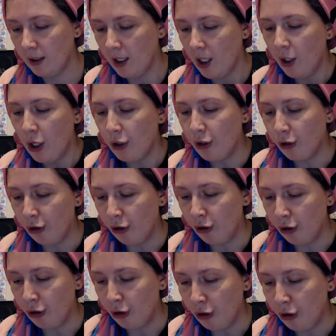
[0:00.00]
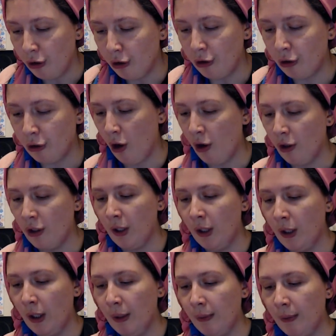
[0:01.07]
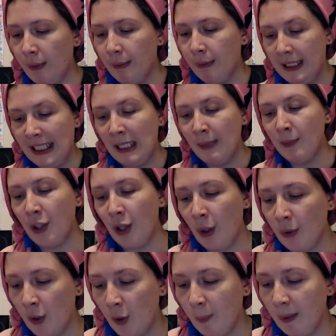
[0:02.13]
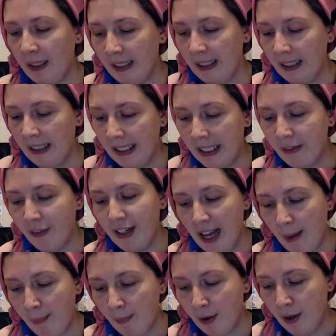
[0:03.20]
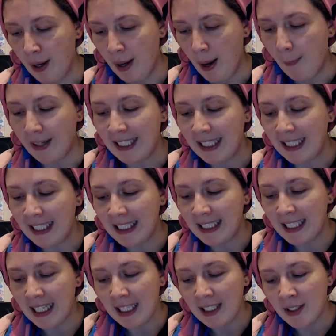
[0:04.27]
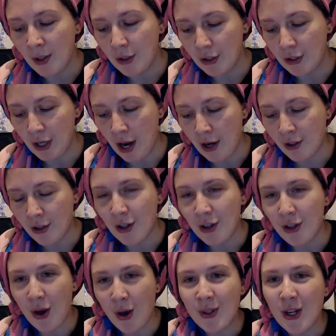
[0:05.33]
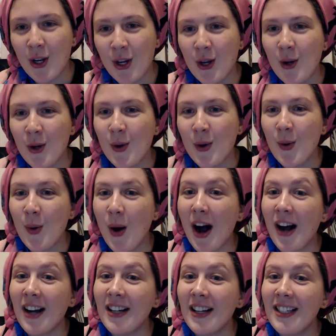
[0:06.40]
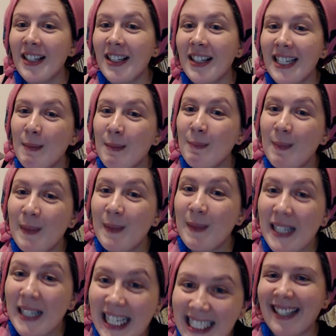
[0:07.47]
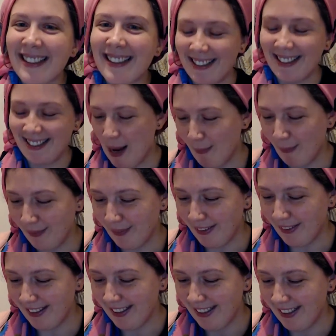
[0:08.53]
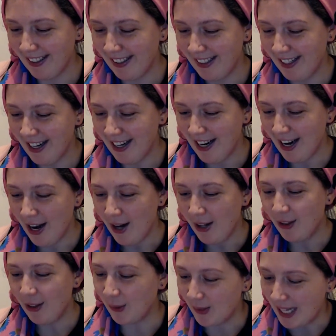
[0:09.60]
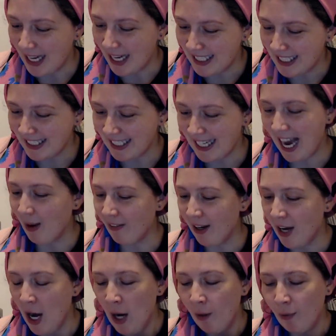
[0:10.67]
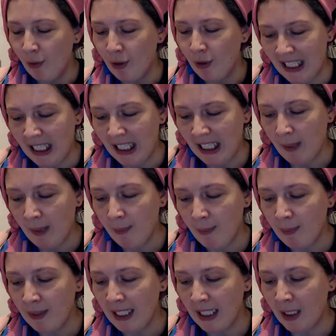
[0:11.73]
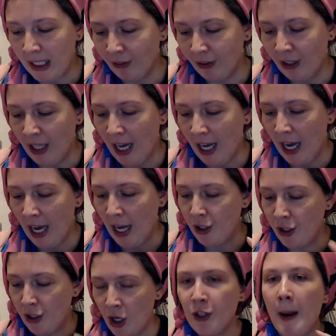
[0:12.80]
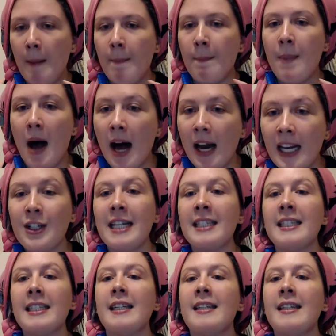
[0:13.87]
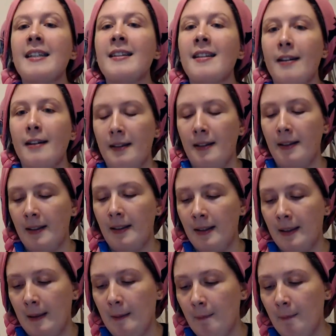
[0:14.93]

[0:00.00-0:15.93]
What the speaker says: The good God redeems those who believe in him, but he does not judge those who are disobedient to him. The Creator, however, redeems his faithful and judges and punishes the sinners.